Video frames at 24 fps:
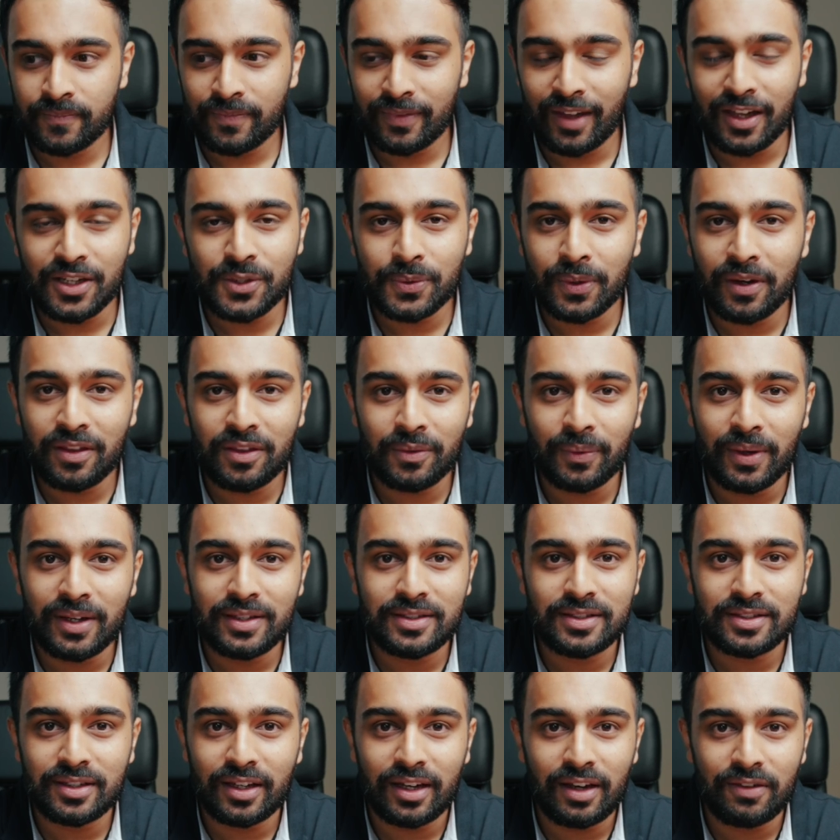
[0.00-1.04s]
And it's one of the
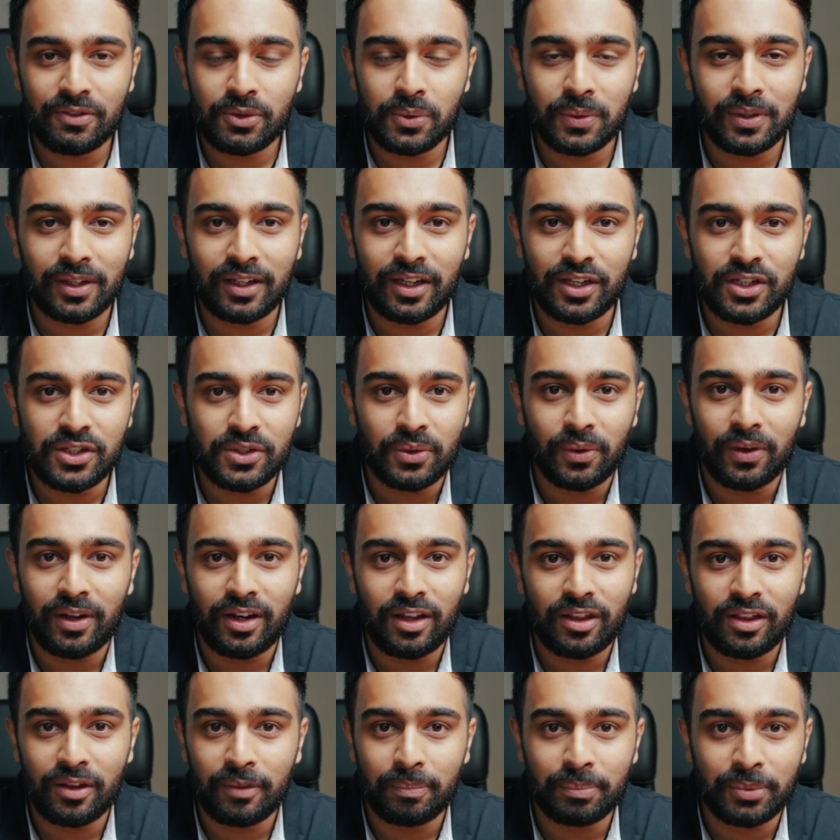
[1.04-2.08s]
reasons I never really enjoyed
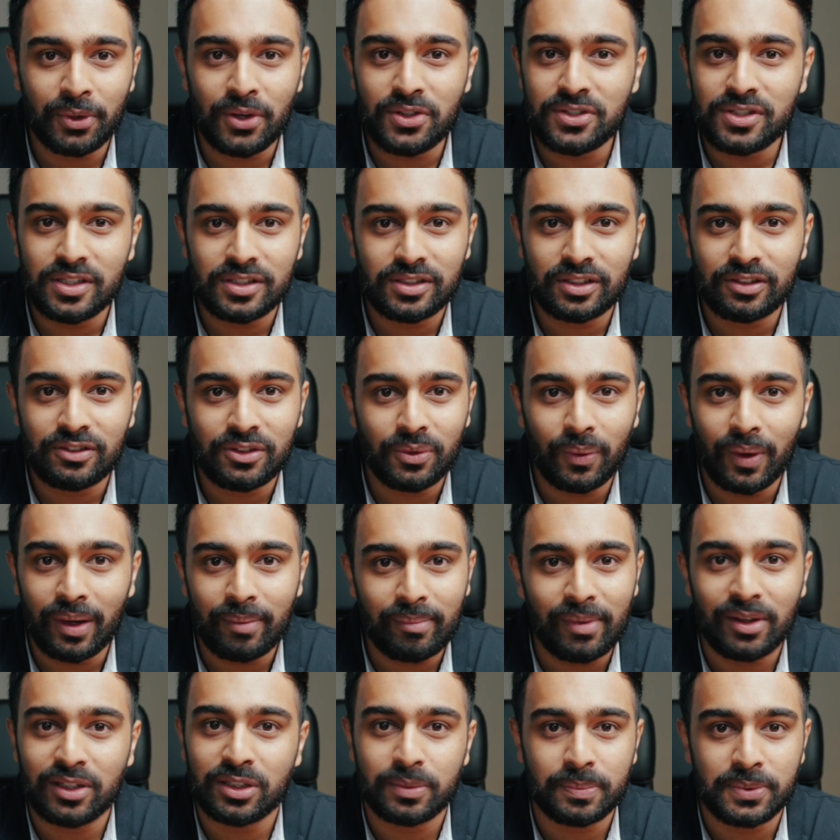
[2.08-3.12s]
the process of doing
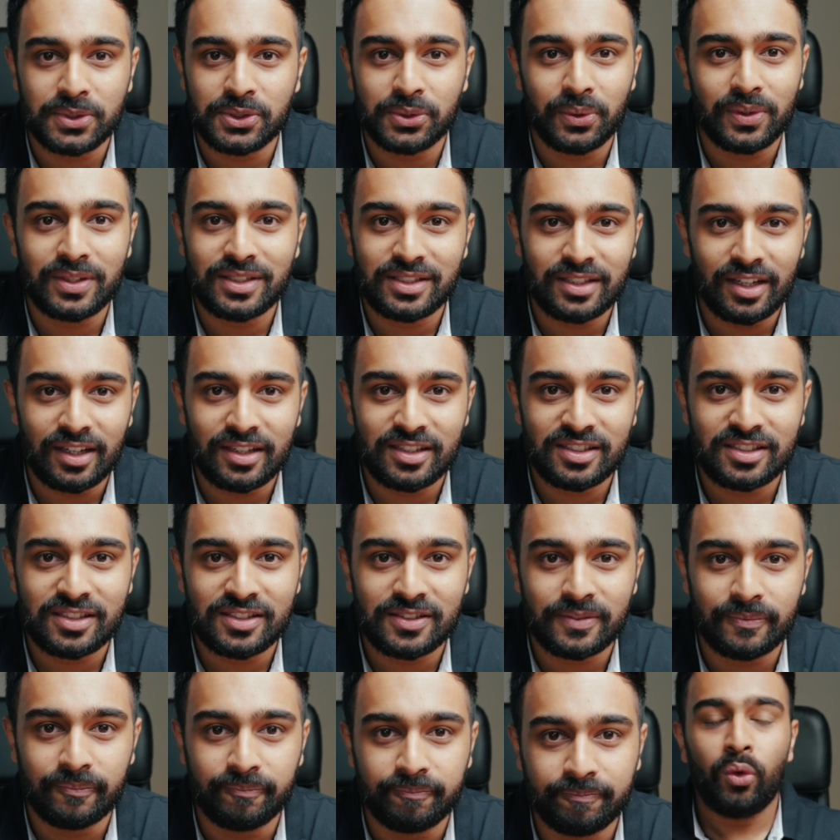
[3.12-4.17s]
multiple choice tests.
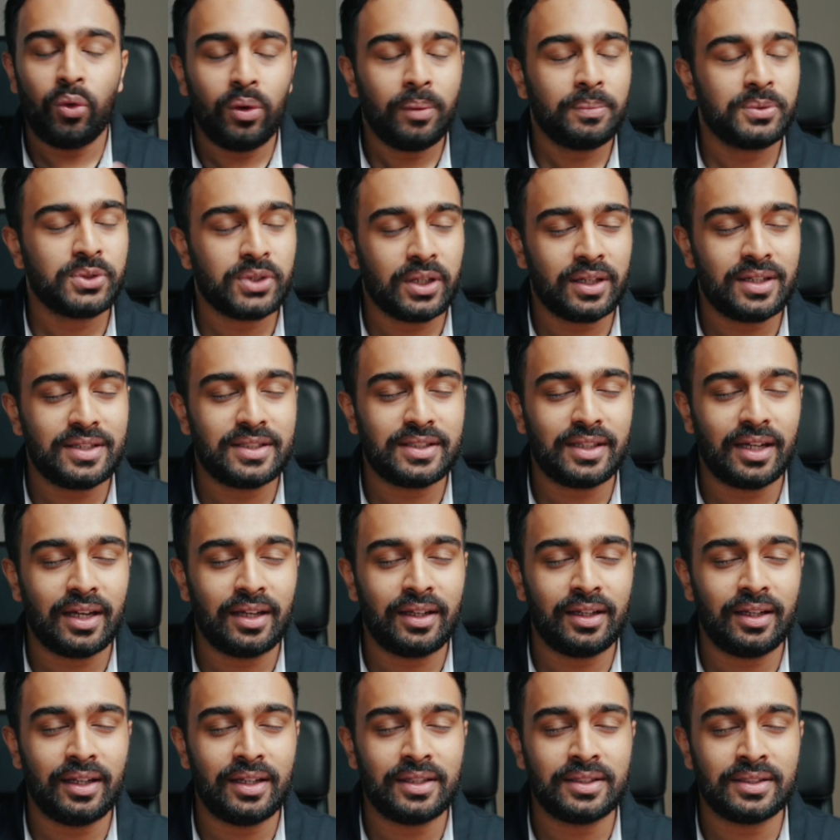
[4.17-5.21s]
All I'm trying to
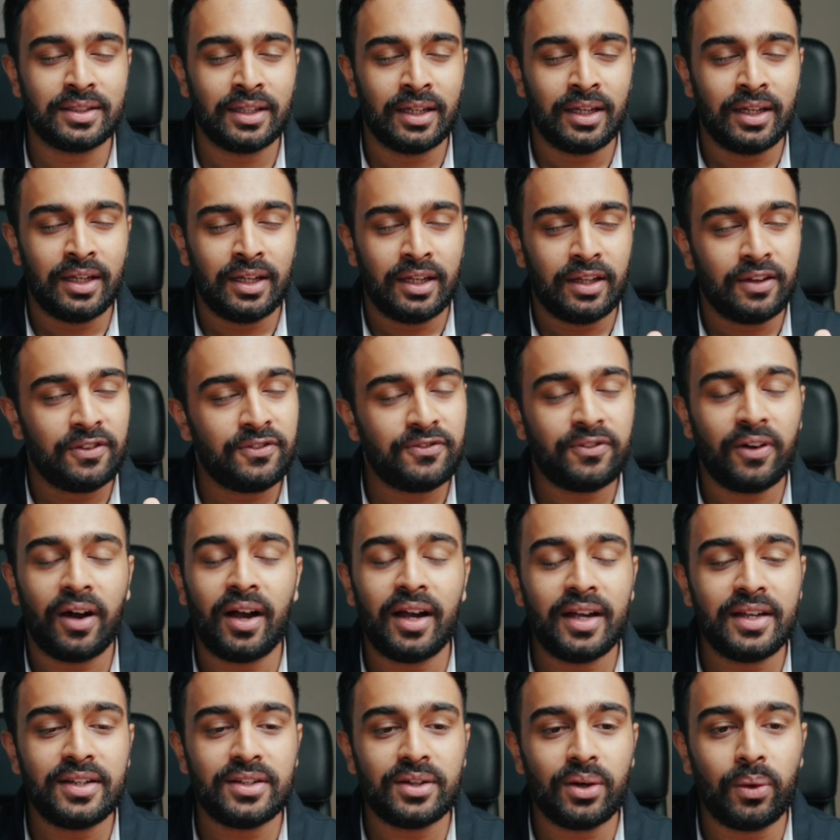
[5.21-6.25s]
say is
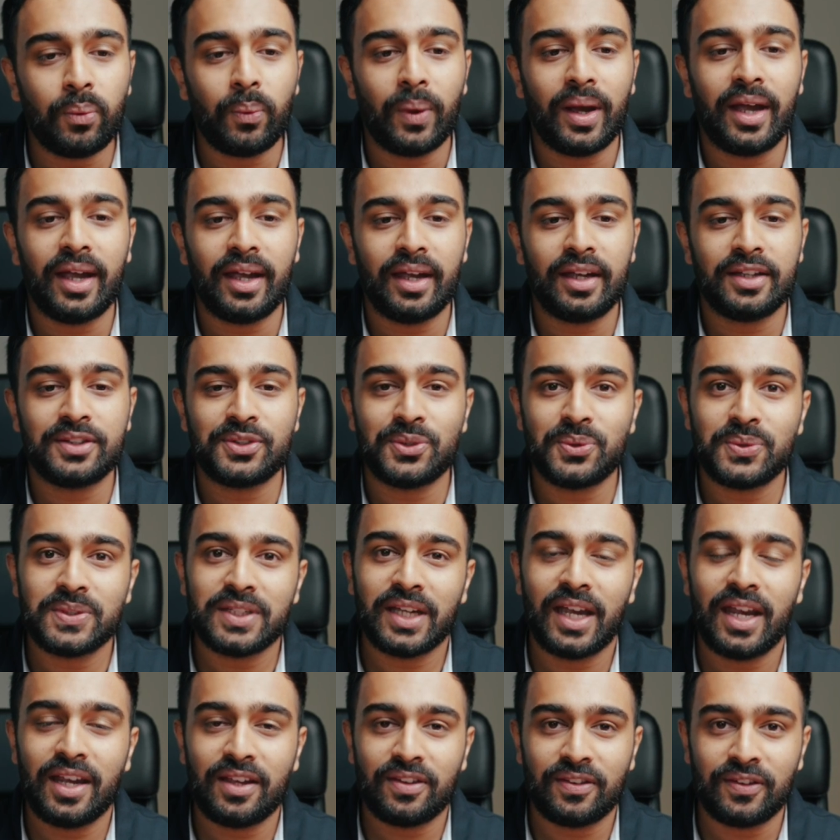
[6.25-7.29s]
find a way to
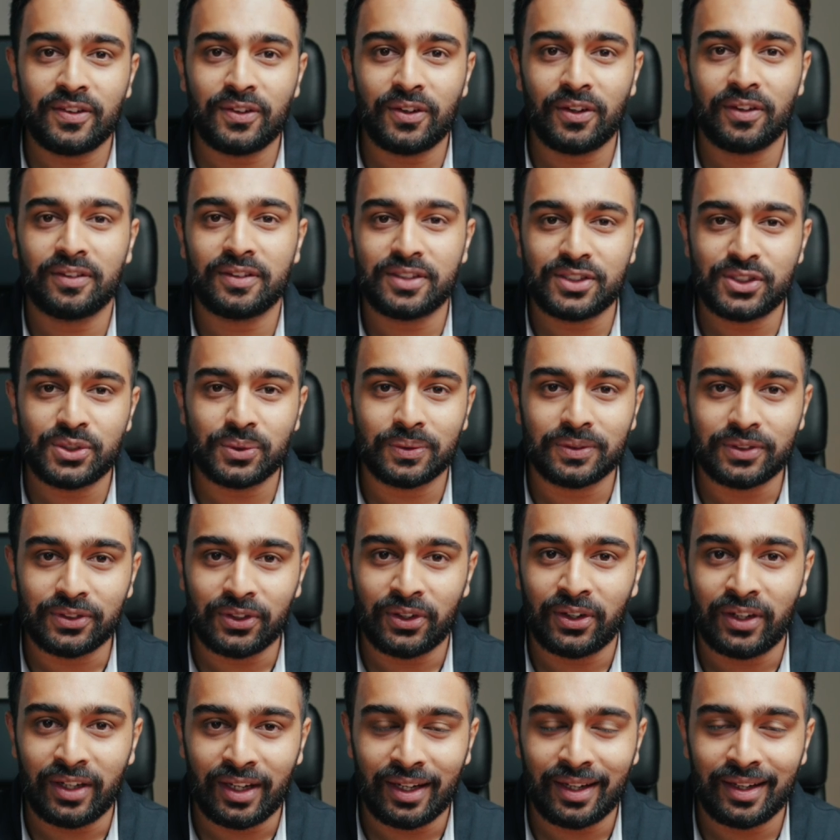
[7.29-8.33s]
take the knowledge you're
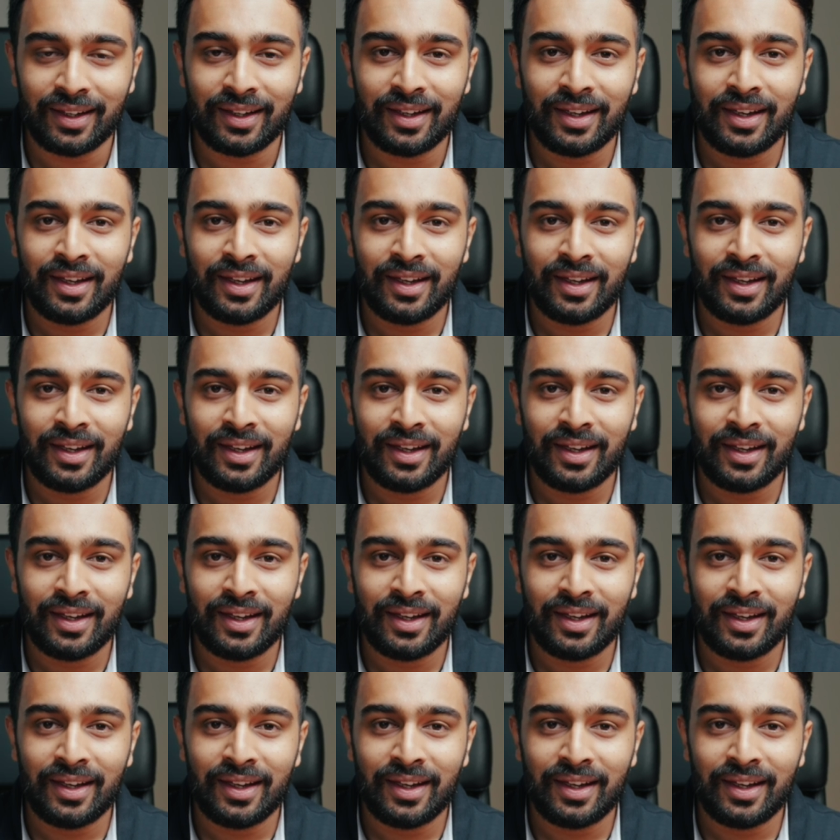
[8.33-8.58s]
learning